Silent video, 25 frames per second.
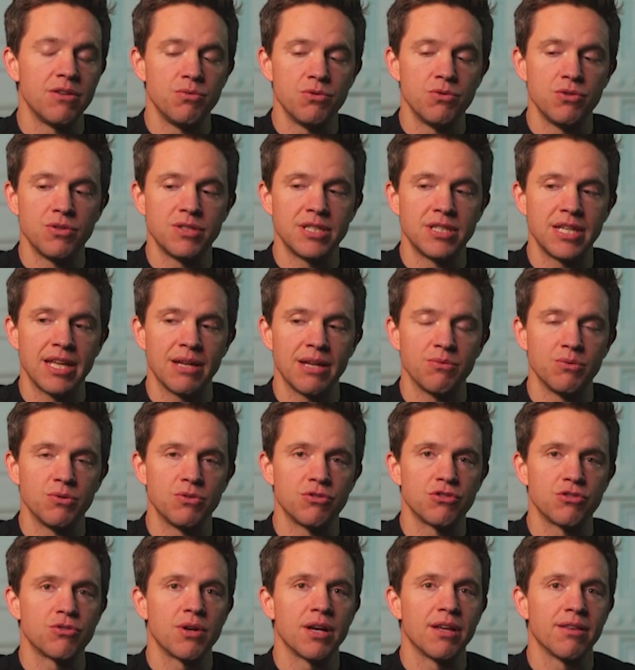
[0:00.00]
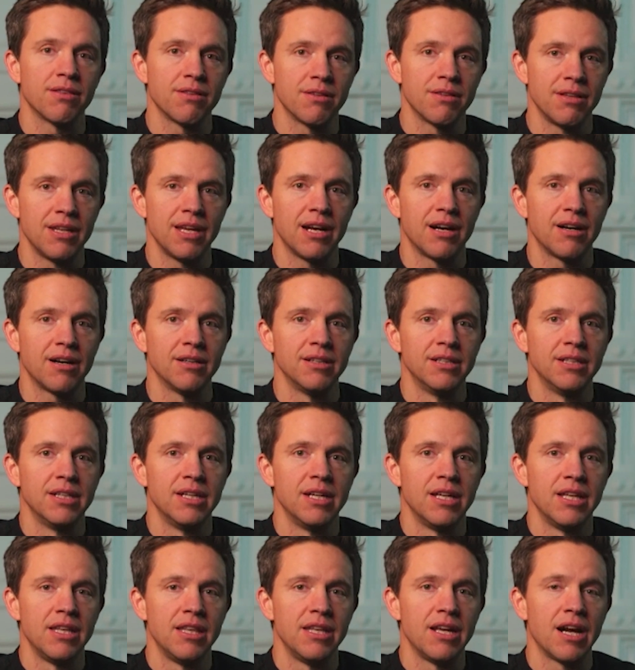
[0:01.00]
Would you say that would strengthen their
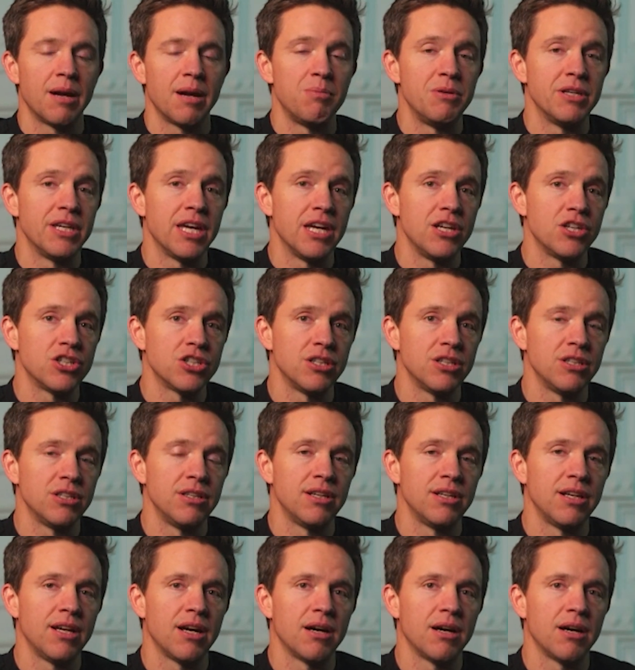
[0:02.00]
application?